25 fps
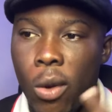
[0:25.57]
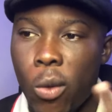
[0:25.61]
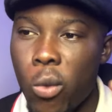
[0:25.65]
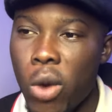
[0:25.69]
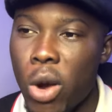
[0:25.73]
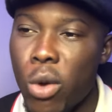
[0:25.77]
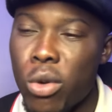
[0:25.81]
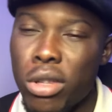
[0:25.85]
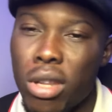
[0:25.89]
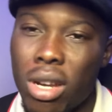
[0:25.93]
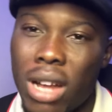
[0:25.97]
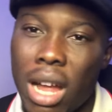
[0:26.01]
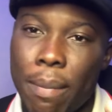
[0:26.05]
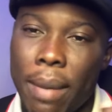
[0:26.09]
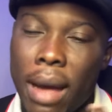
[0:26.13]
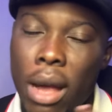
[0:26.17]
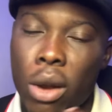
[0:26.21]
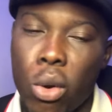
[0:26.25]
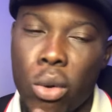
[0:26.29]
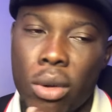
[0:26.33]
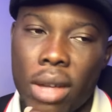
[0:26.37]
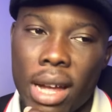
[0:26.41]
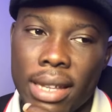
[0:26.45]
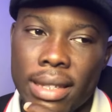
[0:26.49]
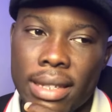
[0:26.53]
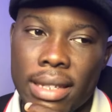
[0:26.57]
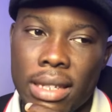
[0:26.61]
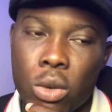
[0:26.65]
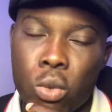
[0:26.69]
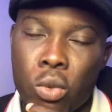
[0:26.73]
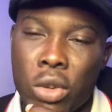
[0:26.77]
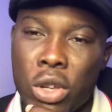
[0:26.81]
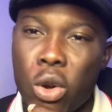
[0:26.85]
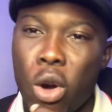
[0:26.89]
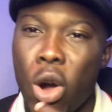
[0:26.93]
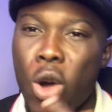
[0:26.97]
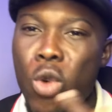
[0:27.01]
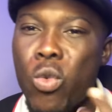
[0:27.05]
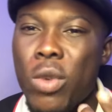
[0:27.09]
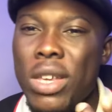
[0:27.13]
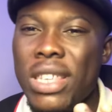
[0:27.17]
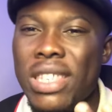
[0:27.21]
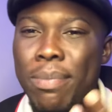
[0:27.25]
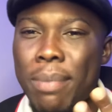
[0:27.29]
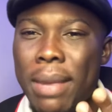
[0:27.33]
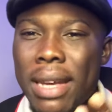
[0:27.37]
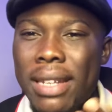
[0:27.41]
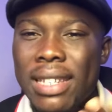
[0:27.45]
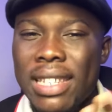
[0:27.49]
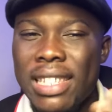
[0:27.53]
When we talk about loyalty, we
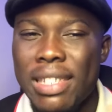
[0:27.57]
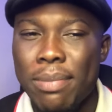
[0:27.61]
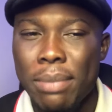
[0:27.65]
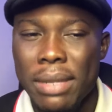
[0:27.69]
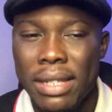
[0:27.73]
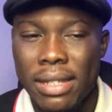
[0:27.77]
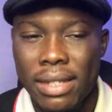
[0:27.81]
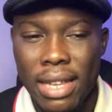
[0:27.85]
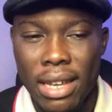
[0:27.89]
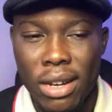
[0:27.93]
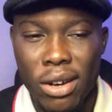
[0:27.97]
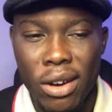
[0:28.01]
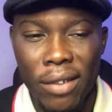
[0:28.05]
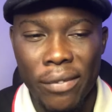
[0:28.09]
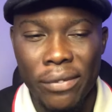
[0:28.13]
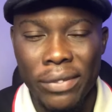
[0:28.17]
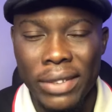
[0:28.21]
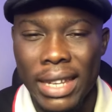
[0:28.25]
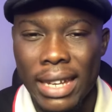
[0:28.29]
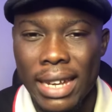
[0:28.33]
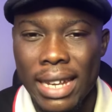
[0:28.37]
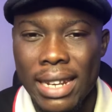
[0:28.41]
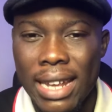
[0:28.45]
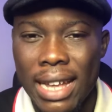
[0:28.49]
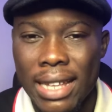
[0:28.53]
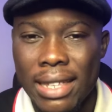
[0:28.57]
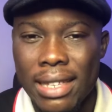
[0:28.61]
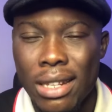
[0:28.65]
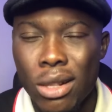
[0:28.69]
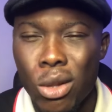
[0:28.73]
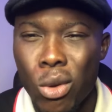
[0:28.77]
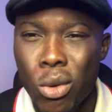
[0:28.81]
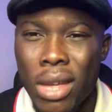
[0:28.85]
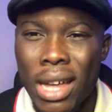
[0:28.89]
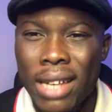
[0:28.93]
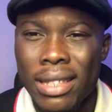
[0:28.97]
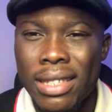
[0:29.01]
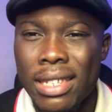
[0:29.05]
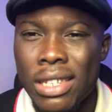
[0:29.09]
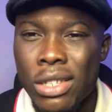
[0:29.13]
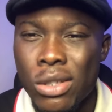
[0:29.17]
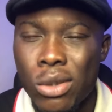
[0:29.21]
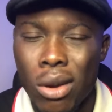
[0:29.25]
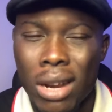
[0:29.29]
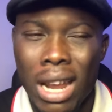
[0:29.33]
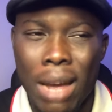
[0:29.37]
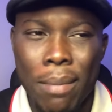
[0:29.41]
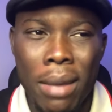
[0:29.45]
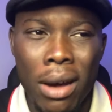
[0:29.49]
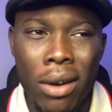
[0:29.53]
always make this mistake of thinking that loyalty
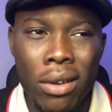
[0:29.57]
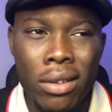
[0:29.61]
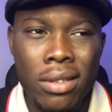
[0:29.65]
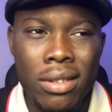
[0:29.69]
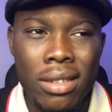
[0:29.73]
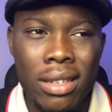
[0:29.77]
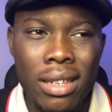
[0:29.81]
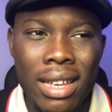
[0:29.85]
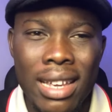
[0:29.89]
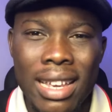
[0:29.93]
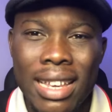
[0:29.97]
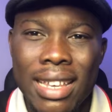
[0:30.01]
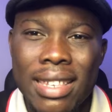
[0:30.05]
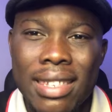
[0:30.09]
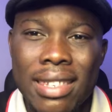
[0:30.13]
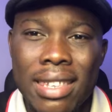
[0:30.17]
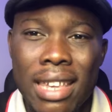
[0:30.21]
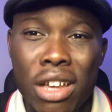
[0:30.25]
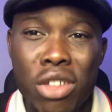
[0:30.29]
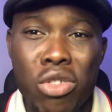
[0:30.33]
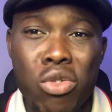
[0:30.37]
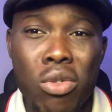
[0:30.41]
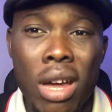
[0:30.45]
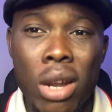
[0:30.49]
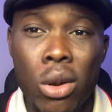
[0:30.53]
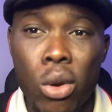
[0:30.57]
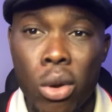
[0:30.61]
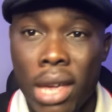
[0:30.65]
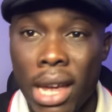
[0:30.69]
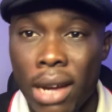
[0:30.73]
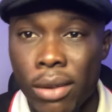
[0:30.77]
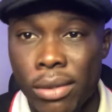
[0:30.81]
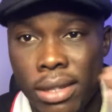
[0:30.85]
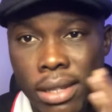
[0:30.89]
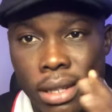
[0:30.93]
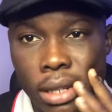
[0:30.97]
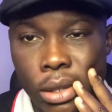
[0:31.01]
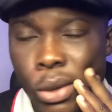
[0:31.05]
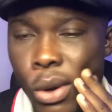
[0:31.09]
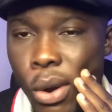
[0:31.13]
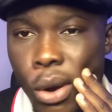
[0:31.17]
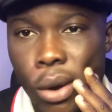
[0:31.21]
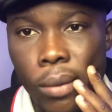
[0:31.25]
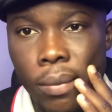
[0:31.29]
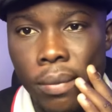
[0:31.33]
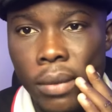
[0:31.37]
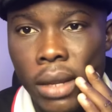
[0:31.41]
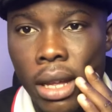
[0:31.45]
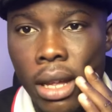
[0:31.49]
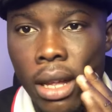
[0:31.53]
is all about sexual loyalty.
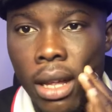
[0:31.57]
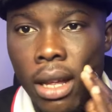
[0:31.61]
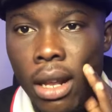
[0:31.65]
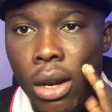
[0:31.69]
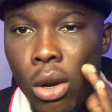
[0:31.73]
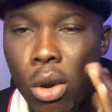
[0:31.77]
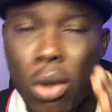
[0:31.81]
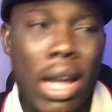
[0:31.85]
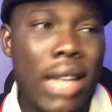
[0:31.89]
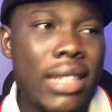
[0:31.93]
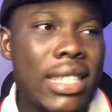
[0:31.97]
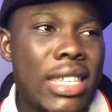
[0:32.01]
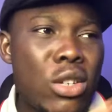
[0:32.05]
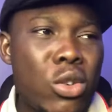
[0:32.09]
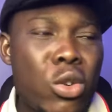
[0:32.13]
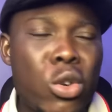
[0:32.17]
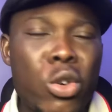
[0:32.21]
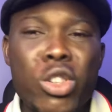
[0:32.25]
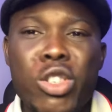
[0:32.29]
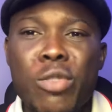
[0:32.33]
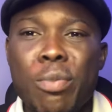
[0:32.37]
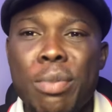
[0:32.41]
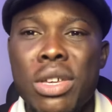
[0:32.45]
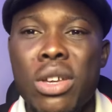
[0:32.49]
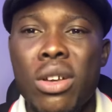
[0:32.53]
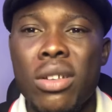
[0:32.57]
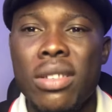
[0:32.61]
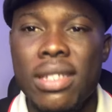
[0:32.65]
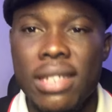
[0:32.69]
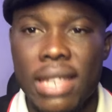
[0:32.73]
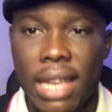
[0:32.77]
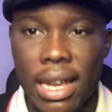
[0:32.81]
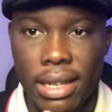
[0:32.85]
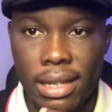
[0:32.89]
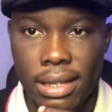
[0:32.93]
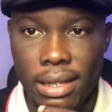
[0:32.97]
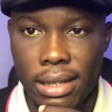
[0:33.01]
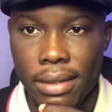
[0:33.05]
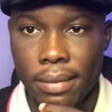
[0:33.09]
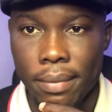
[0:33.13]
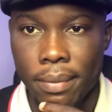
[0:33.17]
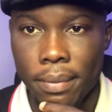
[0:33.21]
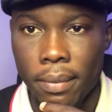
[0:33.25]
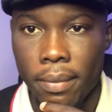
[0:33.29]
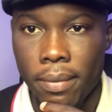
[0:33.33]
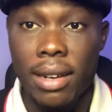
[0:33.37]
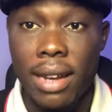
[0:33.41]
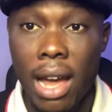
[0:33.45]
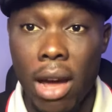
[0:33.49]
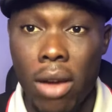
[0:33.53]
No, loyalty goes beyond sex.
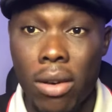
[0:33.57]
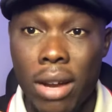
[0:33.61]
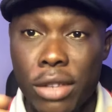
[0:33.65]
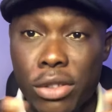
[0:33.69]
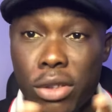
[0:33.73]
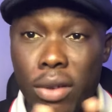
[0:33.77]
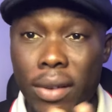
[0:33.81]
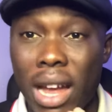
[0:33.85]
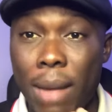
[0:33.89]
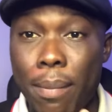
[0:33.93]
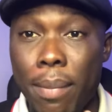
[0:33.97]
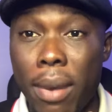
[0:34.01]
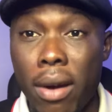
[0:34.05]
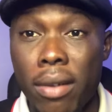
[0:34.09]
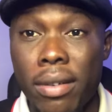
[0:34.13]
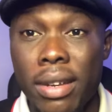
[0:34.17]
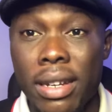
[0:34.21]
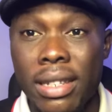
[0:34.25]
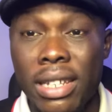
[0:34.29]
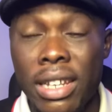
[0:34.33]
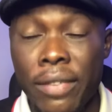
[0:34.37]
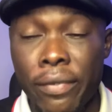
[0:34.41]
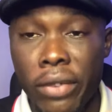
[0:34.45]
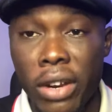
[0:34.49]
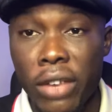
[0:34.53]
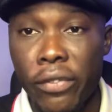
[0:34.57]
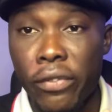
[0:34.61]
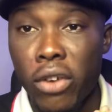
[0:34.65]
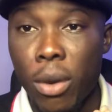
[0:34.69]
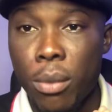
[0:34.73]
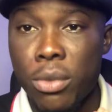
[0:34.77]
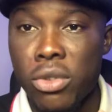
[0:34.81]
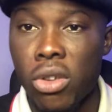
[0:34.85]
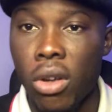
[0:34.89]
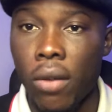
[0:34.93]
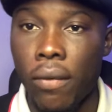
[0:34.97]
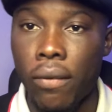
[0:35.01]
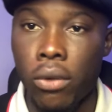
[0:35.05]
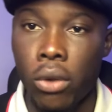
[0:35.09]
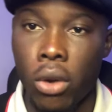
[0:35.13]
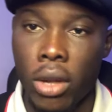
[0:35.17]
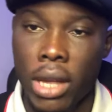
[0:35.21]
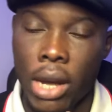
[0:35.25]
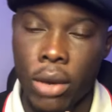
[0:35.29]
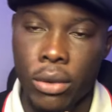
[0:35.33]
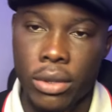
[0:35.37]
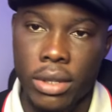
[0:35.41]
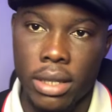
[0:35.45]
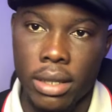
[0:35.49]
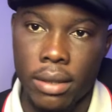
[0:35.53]
Now, let's talk about the different forms of
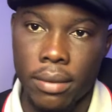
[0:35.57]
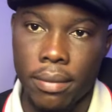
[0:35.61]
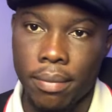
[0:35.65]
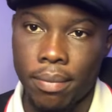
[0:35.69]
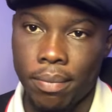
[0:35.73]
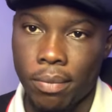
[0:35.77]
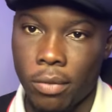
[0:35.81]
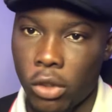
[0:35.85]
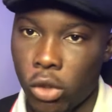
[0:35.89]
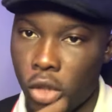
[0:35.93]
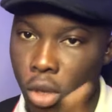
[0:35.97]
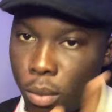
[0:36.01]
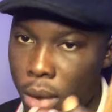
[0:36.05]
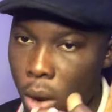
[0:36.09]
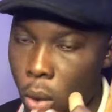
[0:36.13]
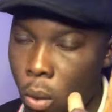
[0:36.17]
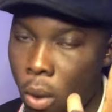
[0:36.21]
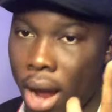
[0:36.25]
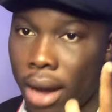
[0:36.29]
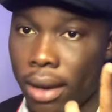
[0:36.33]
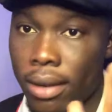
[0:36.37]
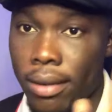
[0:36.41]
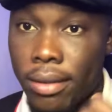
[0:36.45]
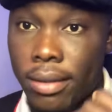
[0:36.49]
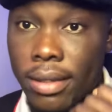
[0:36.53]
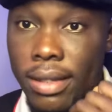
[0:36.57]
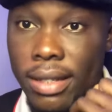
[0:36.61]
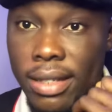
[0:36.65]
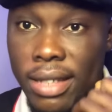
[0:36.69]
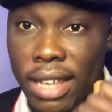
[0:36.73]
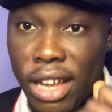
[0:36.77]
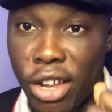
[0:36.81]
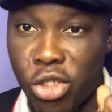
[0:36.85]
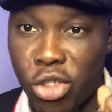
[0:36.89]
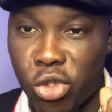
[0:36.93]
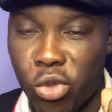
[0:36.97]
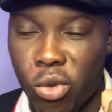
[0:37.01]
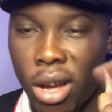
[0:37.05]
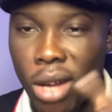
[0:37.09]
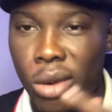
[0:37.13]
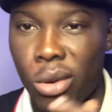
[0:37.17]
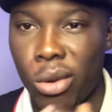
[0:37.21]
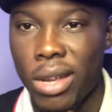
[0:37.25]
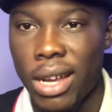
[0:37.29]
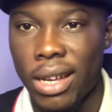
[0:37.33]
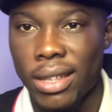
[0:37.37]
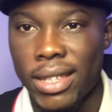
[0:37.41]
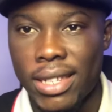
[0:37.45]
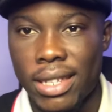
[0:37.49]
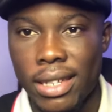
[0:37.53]
loyalty. Number one, sexual
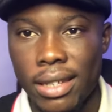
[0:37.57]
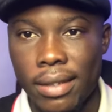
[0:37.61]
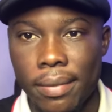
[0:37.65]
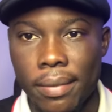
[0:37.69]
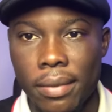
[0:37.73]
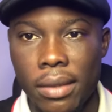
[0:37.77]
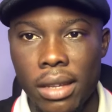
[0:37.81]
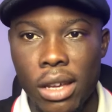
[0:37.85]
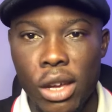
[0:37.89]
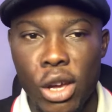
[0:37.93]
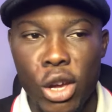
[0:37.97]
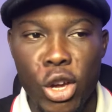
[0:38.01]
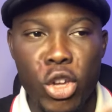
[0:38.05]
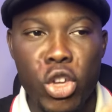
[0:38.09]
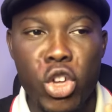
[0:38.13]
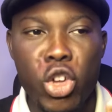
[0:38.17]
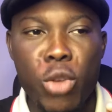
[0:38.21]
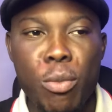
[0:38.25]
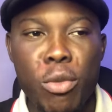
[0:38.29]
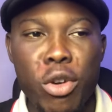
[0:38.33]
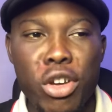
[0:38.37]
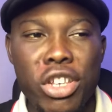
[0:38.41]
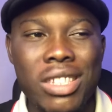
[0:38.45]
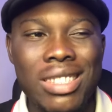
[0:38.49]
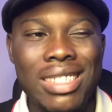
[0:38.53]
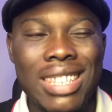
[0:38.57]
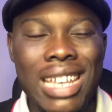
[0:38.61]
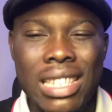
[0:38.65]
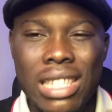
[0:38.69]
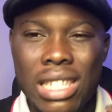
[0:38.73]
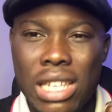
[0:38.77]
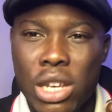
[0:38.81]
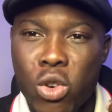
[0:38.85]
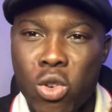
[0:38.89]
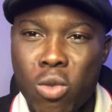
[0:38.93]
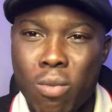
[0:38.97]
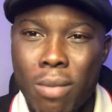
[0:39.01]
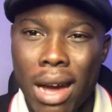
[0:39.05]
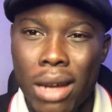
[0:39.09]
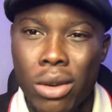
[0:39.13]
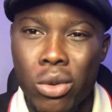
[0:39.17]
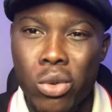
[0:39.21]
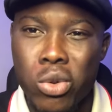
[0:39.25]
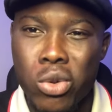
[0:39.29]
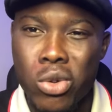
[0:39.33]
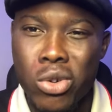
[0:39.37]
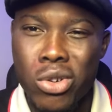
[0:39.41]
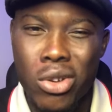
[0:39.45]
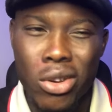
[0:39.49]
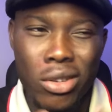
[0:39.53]
loyalty. You must date a woman
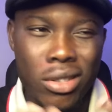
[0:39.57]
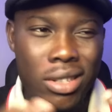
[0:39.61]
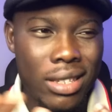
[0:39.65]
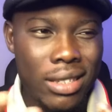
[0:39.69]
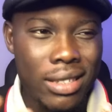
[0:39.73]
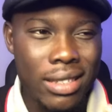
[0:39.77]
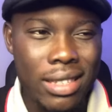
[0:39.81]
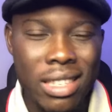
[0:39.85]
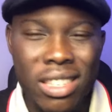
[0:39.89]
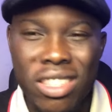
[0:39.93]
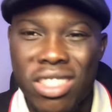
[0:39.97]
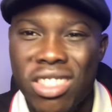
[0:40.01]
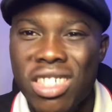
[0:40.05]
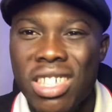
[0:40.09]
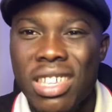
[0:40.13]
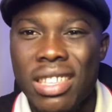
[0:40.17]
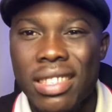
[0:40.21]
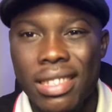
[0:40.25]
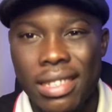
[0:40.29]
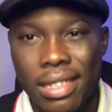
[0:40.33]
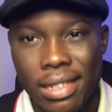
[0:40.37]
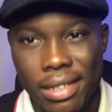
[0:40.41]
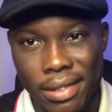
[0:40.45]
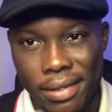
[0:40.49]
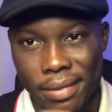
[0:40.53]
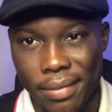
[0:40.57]
who doesn't cheat.